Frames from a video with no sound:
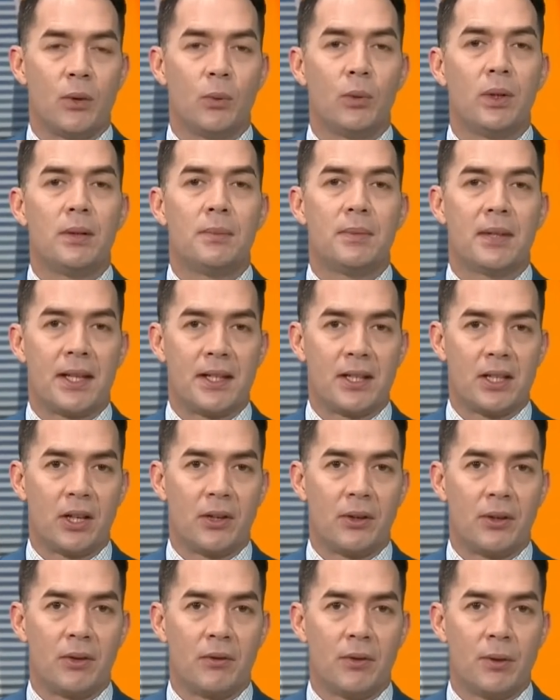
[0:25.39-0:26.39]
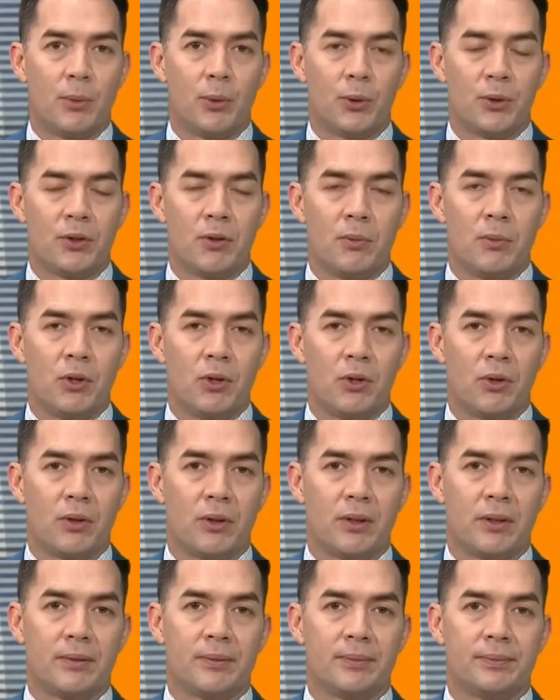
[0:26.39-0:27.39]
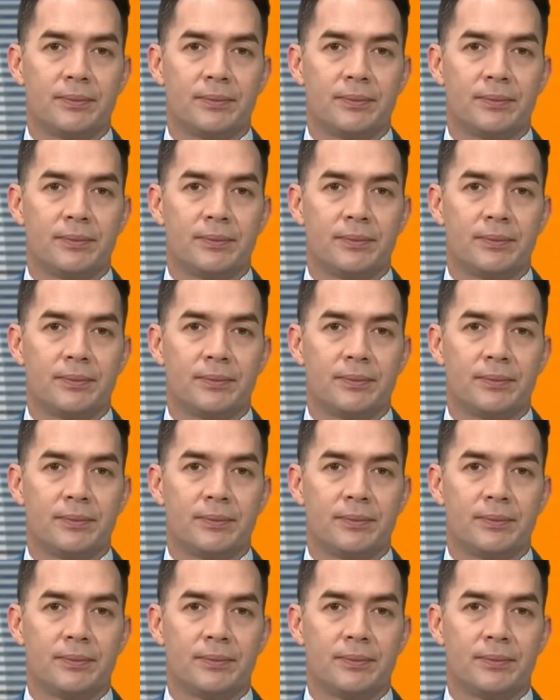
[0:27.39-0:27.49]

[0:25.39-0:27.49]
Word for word: William Denselow reports from New York.